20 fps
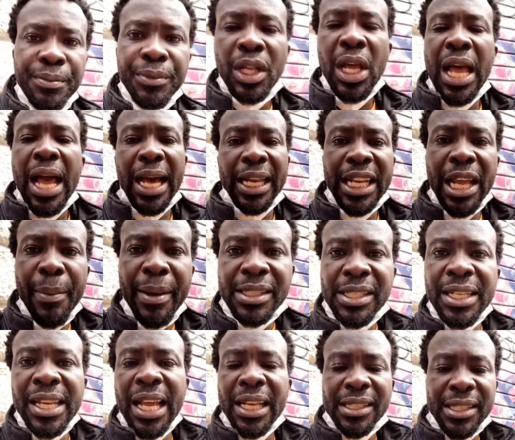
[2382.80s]
I dare bet you
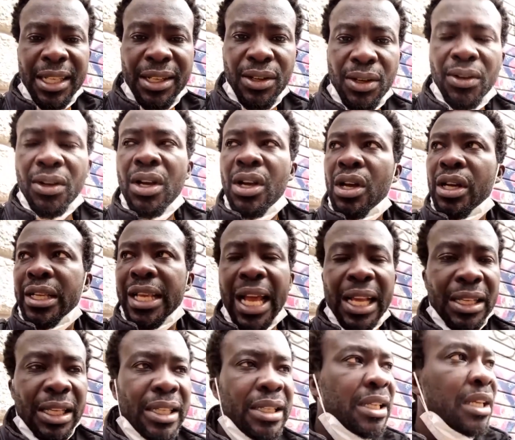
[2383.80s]
near channel.
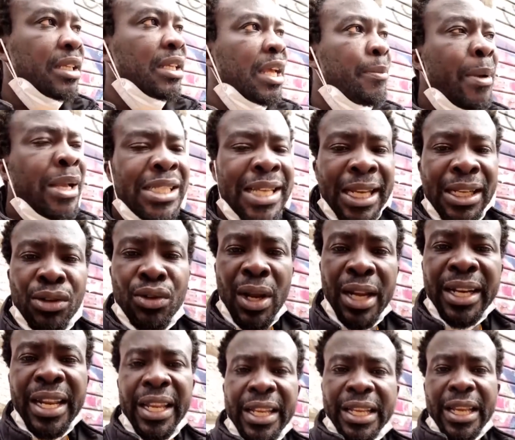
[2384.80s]
You be
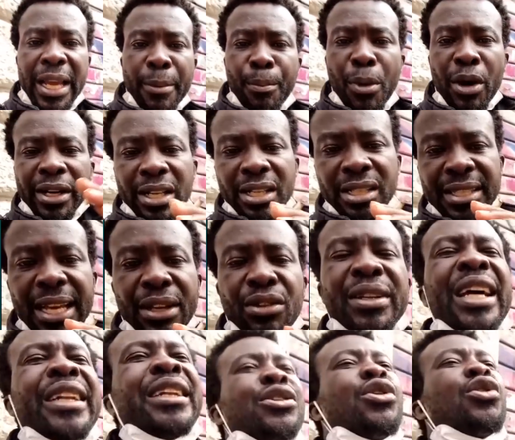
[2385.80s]
janukane. You born in Sano.
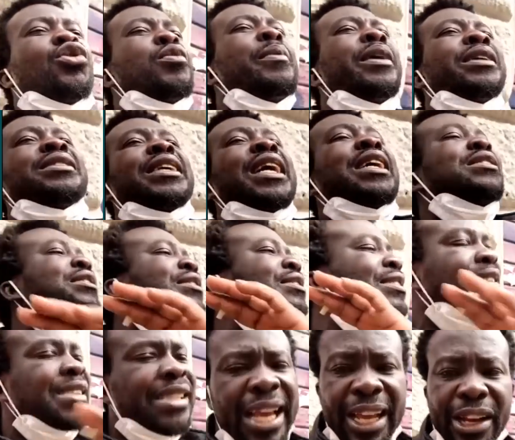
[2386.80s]
None document. You
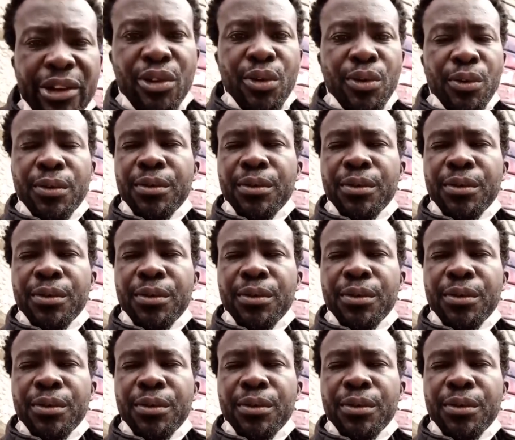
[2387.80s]
send no.